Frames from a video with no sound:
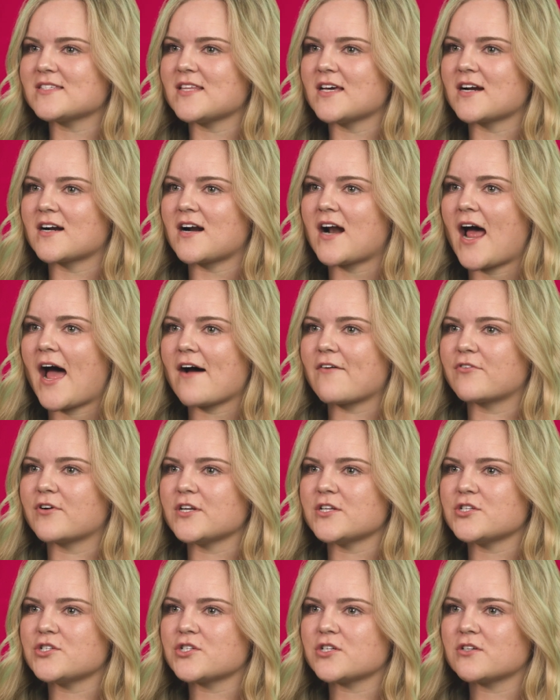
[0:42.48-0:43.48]
their
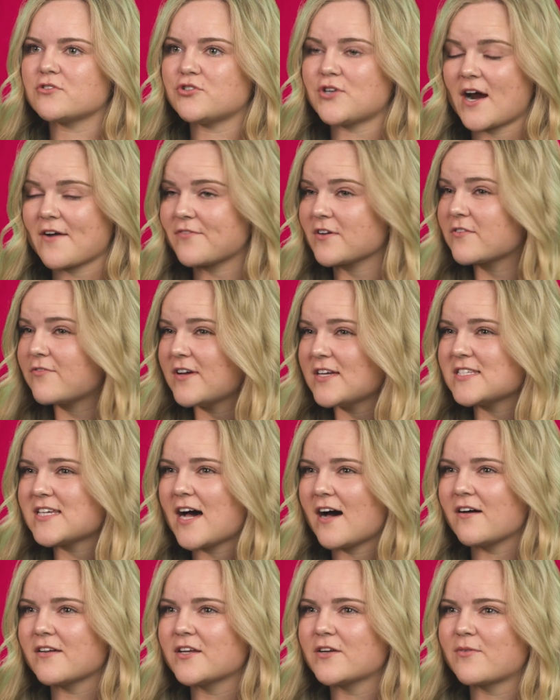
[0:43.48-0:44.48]
average traffic
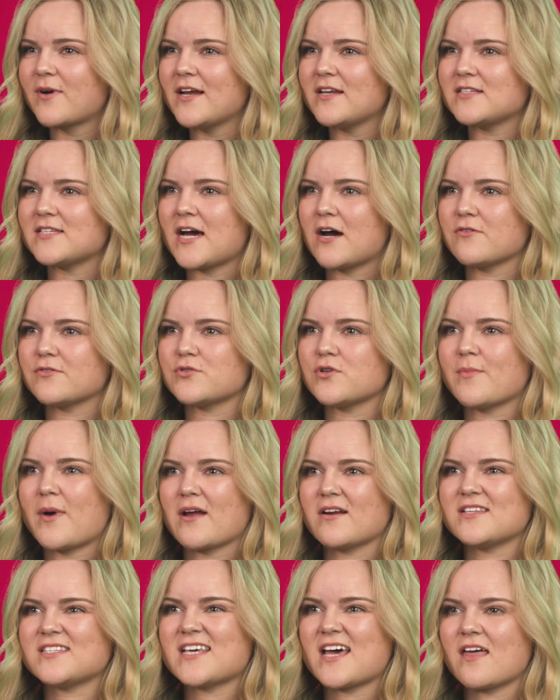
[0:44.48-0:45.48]
fatality rate down to about
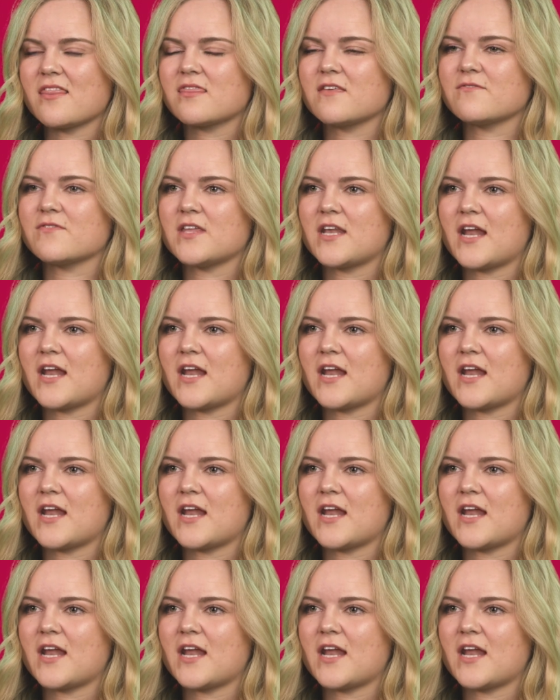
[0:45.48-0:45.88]
a tenth of the